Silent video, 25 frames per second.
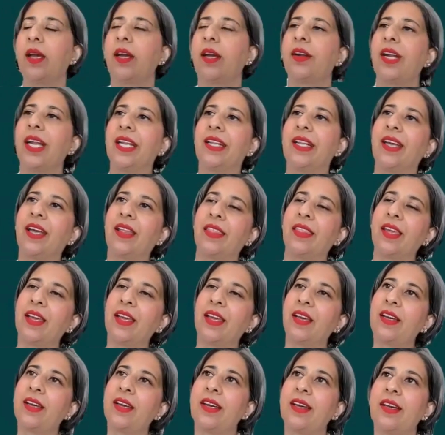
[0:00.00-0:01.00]
Great. I
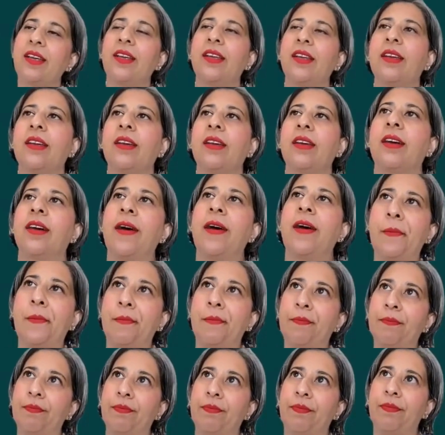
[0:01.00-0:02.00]
think
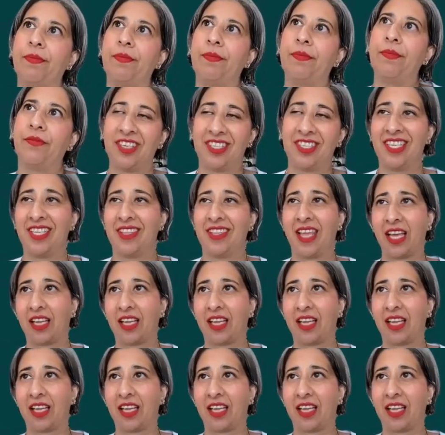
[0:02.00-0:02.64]
firstly,